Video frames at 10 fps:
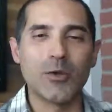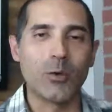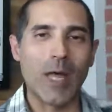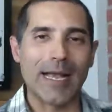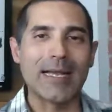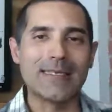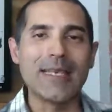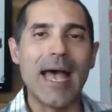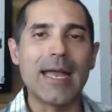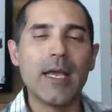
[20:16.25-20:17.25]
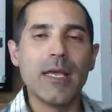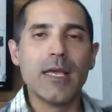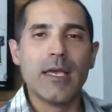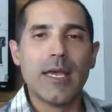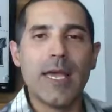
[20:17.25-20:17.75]
So like I said,
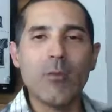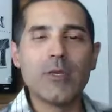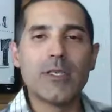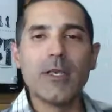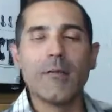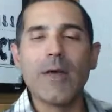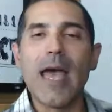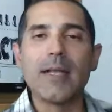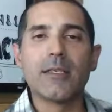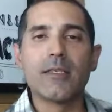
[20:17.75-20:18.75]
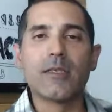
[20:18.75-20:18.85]
it was the events.